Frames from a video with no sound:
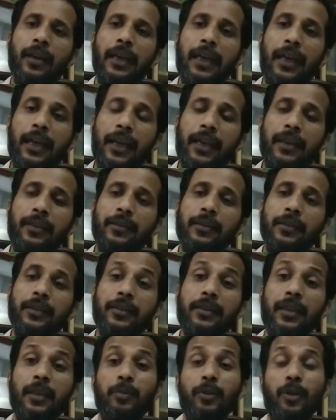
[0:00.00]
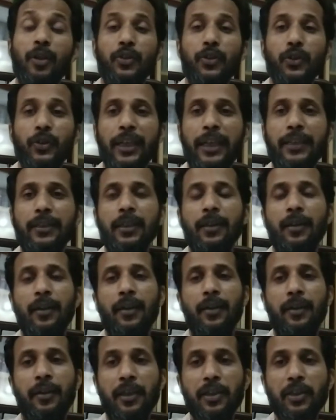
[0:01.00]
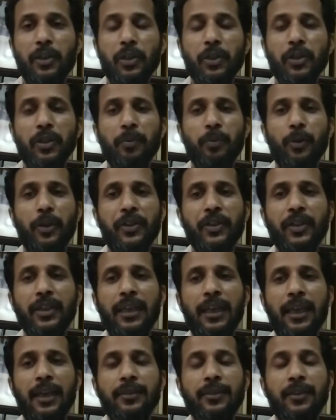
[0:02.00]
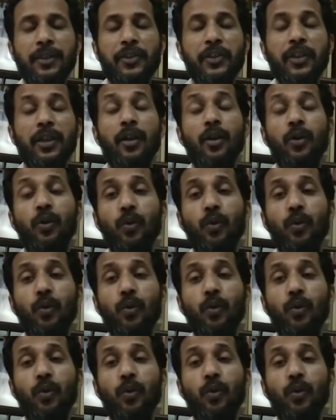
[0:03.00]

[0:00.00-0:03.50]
and it can be also that Restoration poetry has its